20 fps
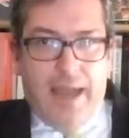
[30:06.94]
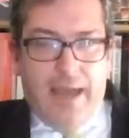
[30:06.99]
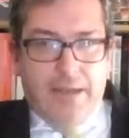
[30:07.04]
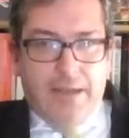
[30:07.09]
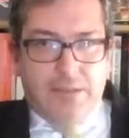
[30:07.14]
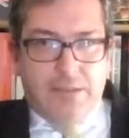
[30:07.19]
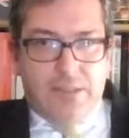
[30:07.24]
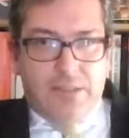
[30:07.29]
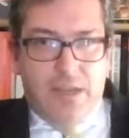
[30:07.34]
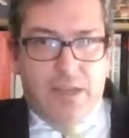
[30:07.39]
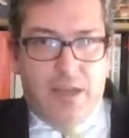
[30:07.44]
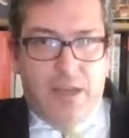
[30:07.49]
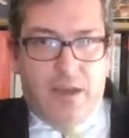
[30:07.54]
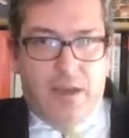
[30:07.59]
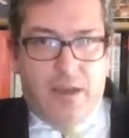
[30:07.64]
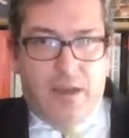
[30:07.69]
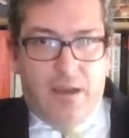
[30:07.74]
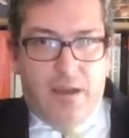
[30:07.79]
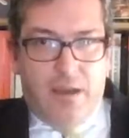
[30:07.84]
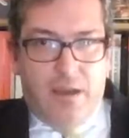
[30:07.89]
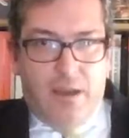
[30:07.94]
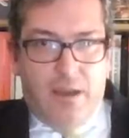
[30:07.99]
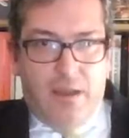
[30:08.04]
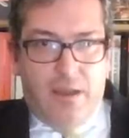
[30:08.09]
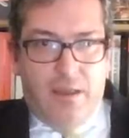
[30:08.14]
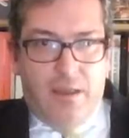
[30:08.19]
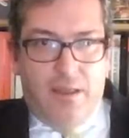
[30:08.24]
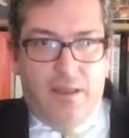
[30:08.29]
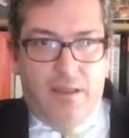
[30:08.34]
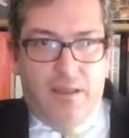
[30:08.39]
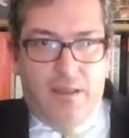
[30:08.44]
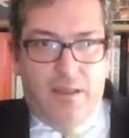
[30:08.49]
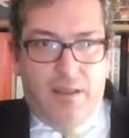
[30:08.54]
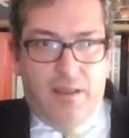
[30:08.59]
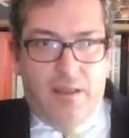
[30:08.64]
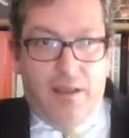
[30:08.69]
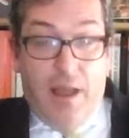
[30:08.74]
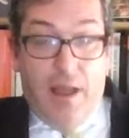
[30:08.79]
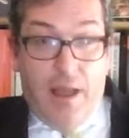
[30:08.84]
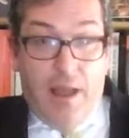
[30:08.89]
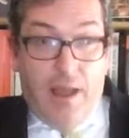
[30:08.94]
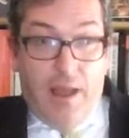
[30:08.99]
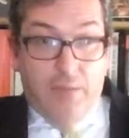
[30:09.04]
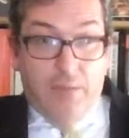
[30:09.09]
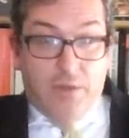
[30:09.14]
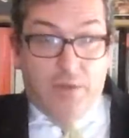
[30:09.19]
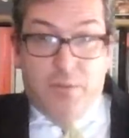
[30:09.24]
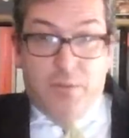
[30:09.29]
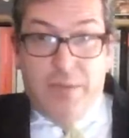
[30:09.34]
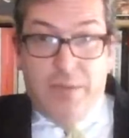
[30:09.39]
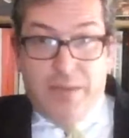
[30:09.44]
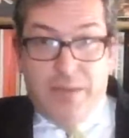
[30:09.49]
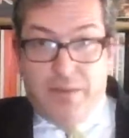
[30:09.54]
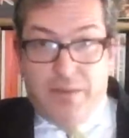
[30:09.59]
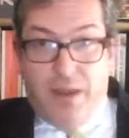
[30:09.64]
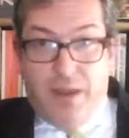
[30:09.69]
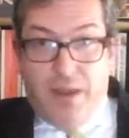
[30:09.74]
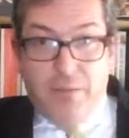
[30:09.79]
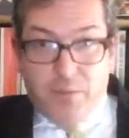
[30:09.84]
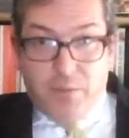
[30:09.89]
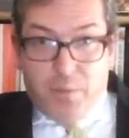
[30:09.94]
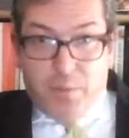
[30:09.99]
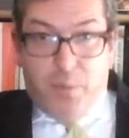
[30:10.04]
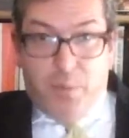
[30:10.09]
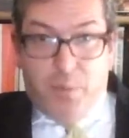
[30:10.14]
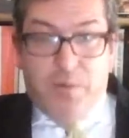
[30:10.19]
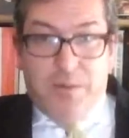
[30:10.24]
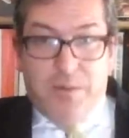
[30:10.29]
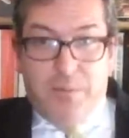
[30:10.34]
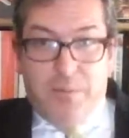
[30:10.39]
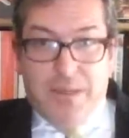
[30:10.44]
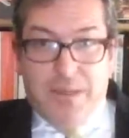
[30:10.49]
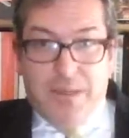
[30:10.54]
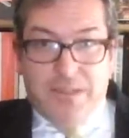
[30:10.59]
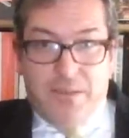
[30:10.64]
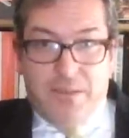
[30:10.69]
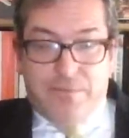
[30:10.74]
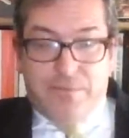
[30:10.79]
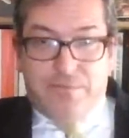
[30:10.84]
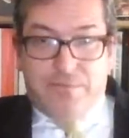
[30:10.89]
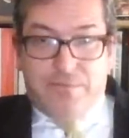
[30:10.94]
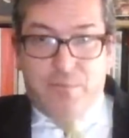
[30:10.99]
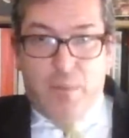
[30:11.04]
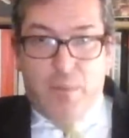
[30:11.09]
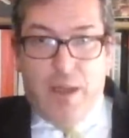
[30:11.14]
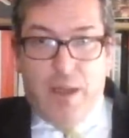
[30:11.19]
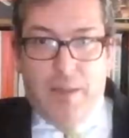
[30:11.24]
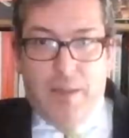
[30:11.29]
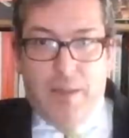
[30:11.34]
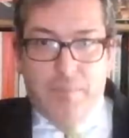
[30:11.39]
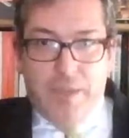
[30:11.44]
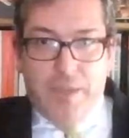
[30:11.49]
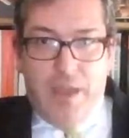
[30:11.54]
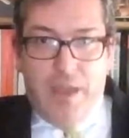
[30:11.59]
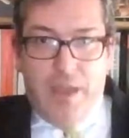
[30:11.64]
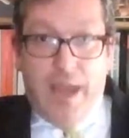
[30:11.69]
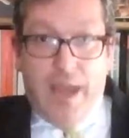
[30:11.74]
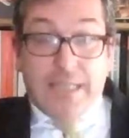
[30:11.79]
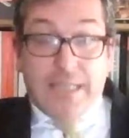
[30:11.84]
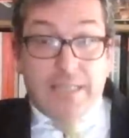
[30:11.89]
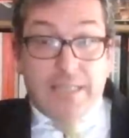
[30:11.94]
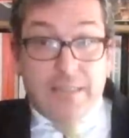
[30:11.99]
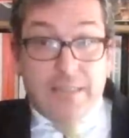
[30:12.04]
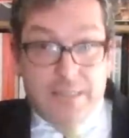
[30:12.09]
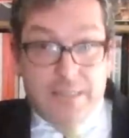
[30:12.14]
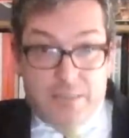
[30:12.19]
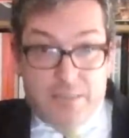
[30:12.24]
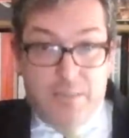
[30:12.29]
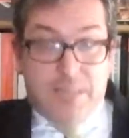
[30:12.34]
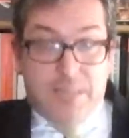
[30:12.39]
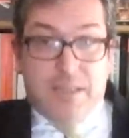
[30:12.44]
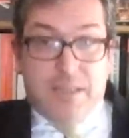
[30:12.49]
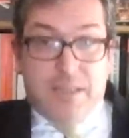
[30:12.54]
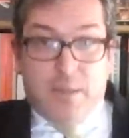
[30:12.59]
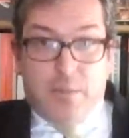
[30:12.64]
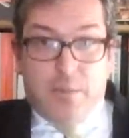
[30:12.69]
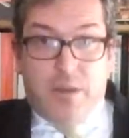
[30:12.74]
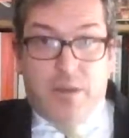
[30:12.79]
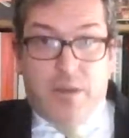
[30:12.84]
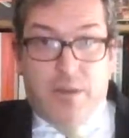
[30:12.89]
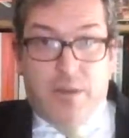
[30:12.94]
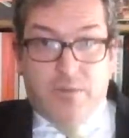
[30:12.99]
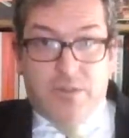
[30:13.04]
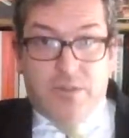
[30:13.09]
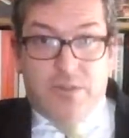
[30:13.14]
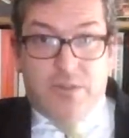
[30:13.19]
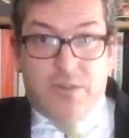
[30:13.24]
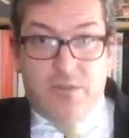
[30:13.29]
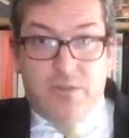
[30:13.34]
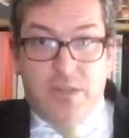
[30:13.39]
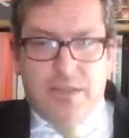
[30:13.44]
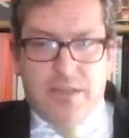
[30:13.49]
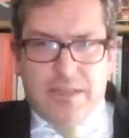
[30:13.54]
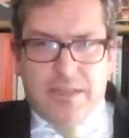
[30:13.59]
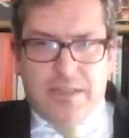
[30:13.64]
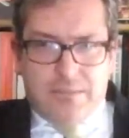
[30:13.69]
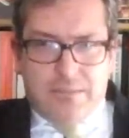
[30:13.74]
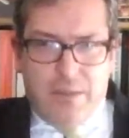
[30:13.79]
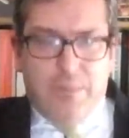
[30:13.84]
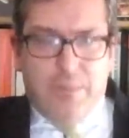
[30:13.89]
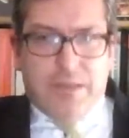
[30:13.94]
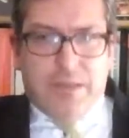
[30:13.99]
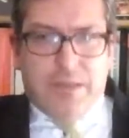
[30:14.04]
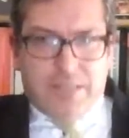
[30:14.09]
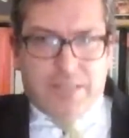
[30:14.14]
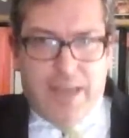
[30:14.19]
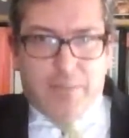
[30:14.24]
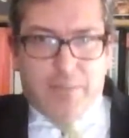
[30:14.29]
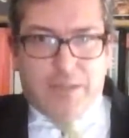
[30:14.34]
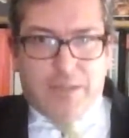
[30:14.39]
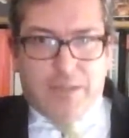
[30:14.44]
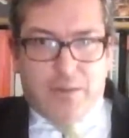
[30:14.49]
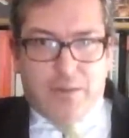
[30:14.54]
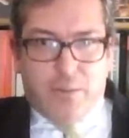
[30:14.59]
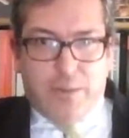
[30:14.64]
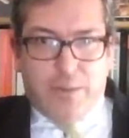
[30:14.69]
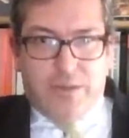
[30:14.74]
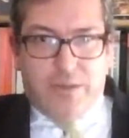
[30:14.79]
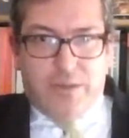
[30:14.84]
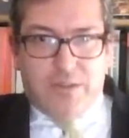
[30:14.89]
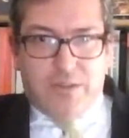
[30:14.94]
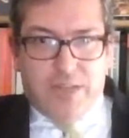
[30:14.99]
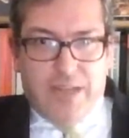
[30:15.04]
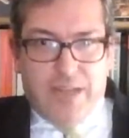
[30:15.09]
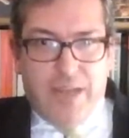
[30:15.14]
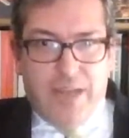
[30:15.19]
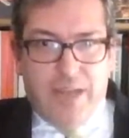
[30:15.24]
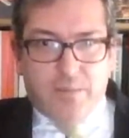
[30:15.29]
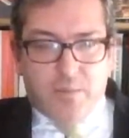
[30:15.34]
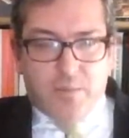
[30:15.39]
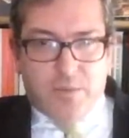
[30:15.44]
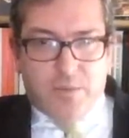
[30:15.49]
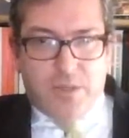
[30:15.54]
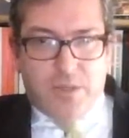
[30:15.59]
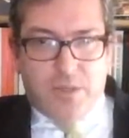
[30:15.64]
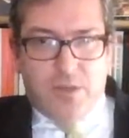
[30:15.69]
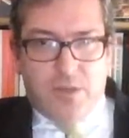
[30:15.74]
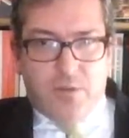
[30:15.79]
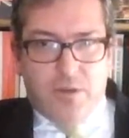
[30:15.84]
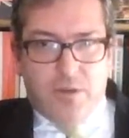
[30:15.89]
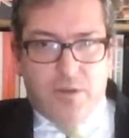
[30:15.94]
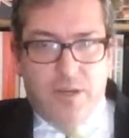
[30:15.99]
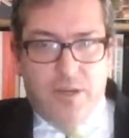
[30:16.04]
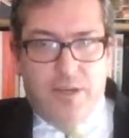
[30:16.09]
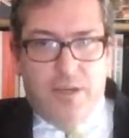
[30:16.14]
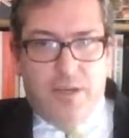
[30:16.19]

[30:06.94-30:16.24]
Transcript: and uh, I would admit that I was probably myself. Um, I didn't dismiss it, but I was certainly a bit skeptical because the claims were so